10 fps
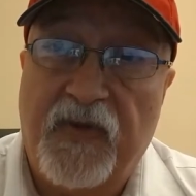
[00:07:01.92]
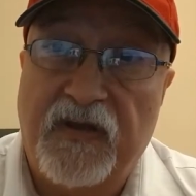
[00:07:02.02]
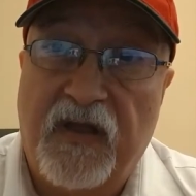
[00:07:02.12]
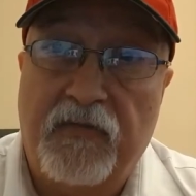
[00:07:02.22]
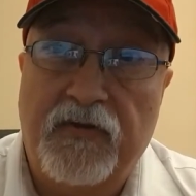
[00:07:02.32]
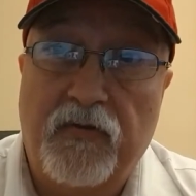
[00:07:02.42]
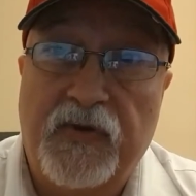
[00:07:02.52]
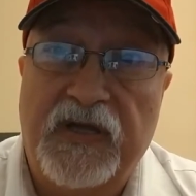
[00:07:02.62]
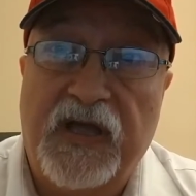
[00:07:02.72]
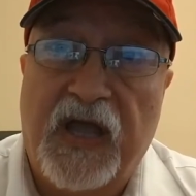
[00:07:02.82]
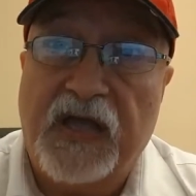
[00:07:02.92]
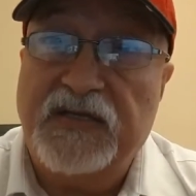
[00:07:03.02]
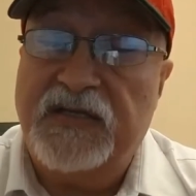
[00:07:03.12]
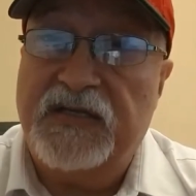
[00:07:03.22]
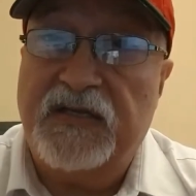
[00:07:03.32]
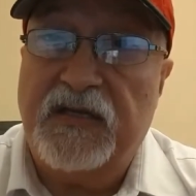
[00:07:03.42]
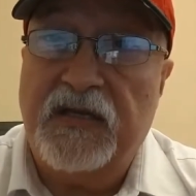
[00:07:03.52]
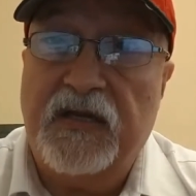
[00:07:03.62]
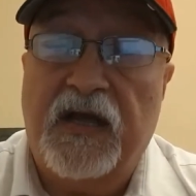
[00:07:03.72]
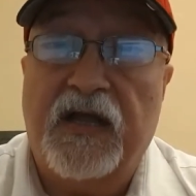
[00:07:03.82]
in WES
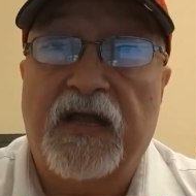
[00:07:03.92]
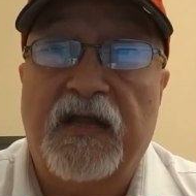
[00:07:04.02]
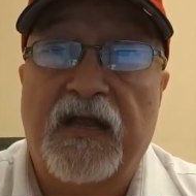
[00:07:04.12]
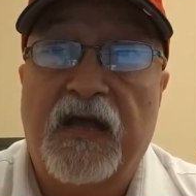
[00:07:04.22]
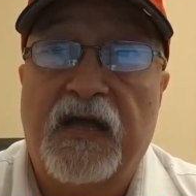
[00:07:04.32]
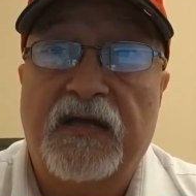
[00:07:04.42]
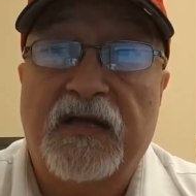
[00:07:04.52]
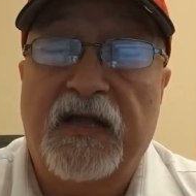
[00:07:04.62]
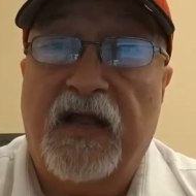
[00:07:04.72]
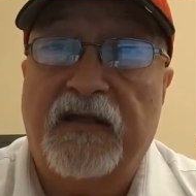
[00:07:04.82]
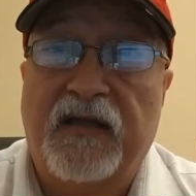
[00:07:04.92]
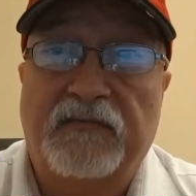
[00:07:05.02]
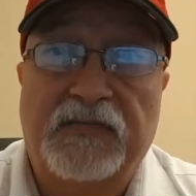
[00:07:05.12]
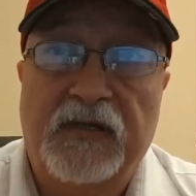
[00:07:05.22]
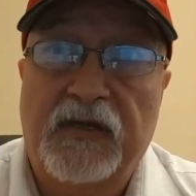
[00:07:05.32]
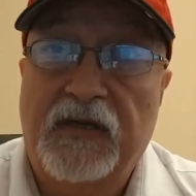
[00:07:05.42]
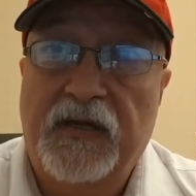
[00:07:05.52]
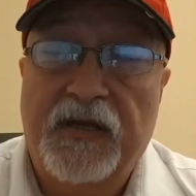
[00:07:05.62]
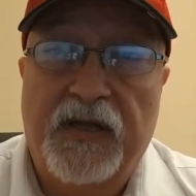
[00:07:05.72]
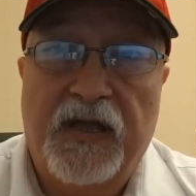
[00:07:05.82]
and hit enter.
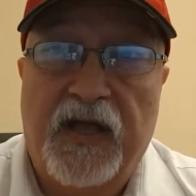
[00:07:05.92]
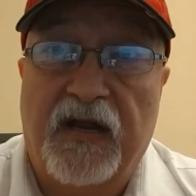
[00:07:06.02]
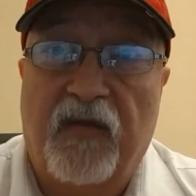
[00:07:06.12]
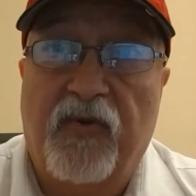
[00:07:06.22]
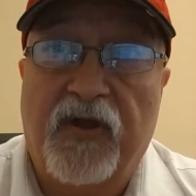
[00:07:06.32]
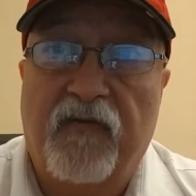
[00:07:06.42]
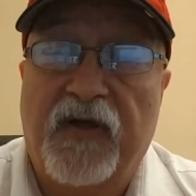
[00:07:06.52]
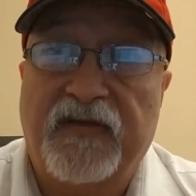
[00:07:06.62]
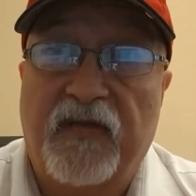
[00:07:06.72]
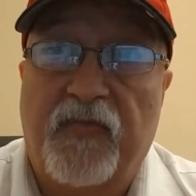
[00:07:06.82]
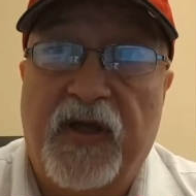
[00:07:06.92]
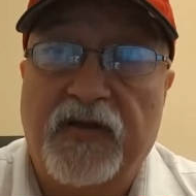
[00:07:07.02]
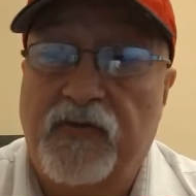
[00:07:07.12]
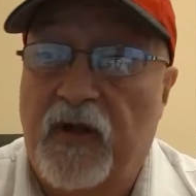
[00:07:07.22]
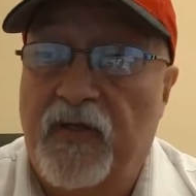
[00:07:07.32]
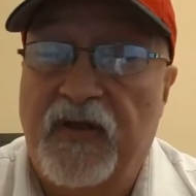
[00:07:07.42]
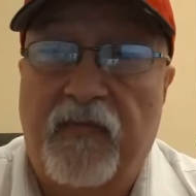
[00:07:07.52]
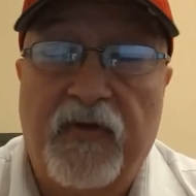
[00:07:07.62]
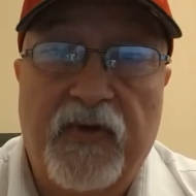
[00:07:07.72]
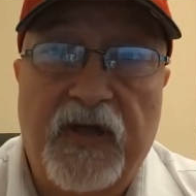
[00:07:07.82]
And it'll bring you right to the page with all the
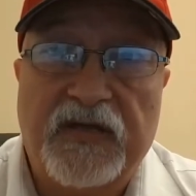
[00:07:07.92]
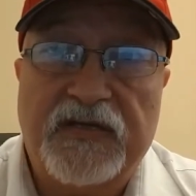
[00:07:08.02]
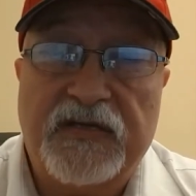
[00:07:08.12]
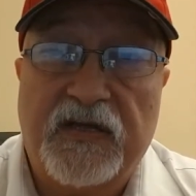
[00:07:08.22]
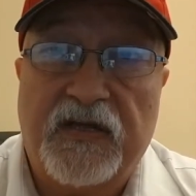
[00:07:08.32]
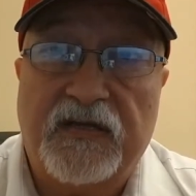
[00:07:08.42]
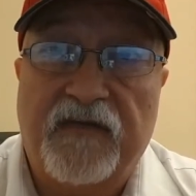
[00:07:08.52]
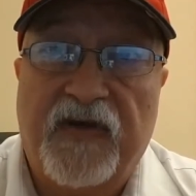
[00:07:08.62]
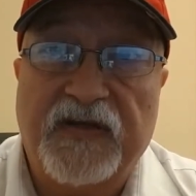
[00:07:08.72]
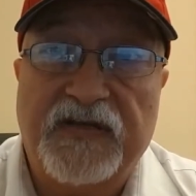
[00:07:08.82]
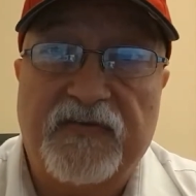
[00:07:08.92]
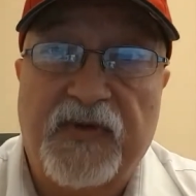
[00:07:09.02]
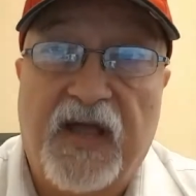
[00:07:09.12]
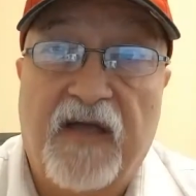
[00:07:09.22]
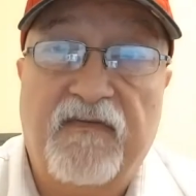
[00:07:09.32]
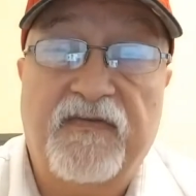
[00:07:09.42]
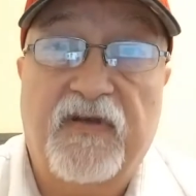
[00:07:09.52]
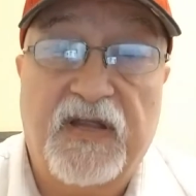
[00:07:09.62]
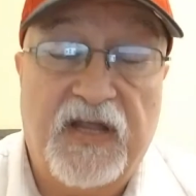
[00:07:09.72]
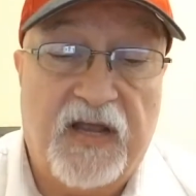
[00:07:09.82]
WES devices we have.
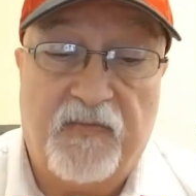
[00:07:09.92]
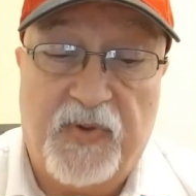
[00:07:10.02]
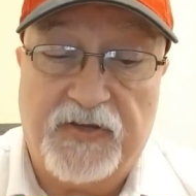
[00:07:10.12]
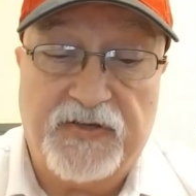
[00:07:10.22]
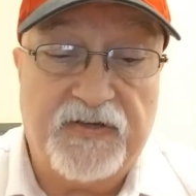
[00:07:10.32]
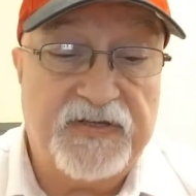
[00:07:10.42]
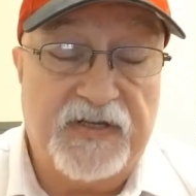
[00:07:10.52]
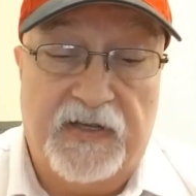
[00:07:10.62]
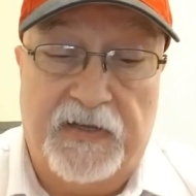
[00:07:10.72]
You can get pictures,